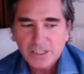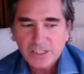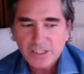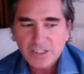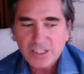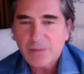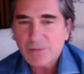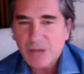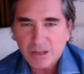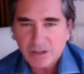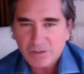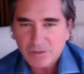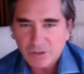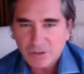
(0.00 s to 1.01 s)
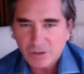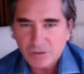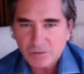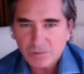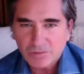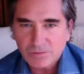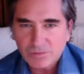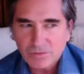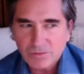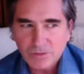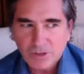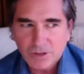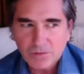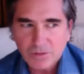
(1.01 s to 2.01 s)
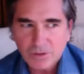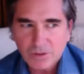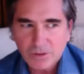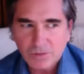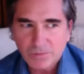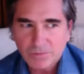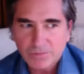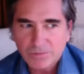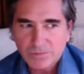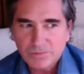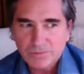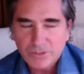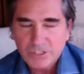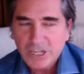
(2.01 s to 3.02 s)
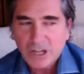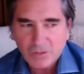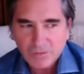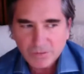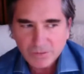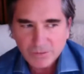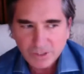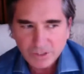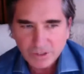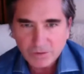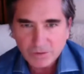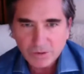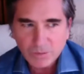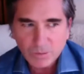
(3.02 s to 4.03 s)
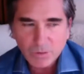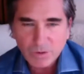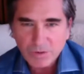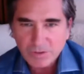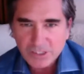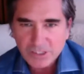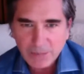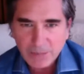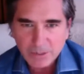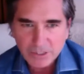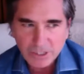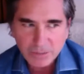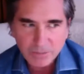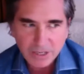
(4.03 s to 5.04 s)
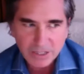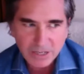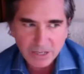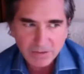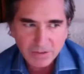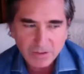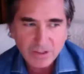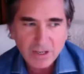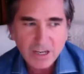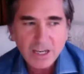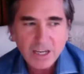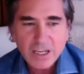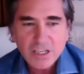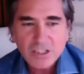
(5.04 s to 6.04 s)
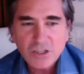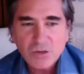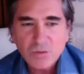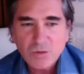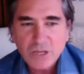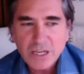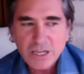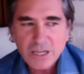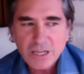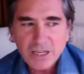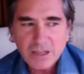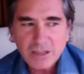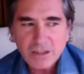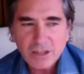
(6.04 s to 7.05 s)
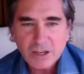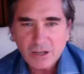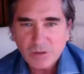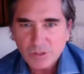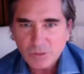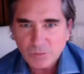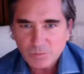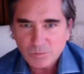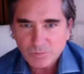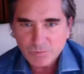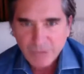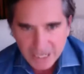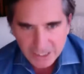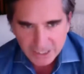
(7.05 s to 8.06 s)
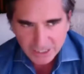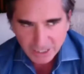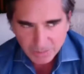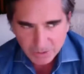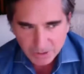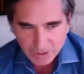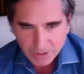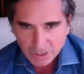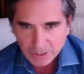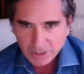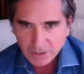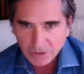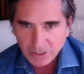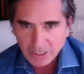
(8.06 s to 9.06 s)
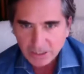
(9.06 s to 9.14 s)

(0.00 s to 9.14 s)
step out of your self and what we've established at Meyer Davis. So we thought it was an amazing opportunity to create a